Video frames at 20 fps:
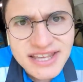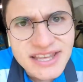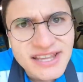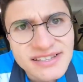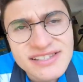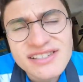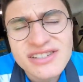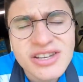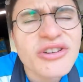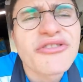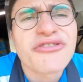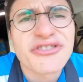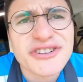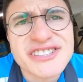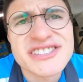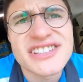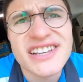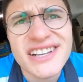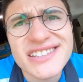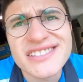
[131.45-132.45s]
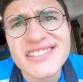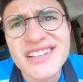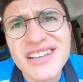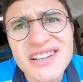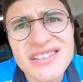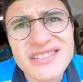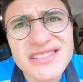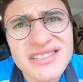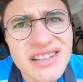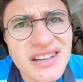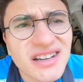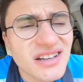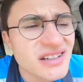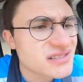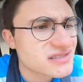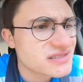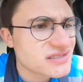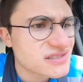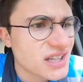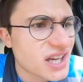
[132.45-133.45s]
It's 2 for $6 though, so
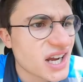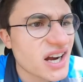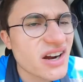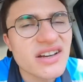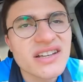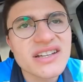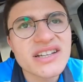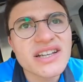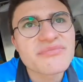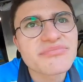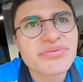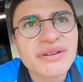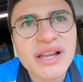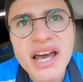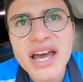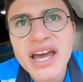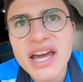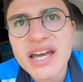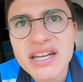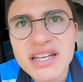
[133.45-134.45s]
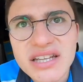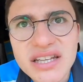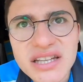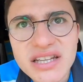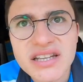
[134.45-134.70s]
can't really complain.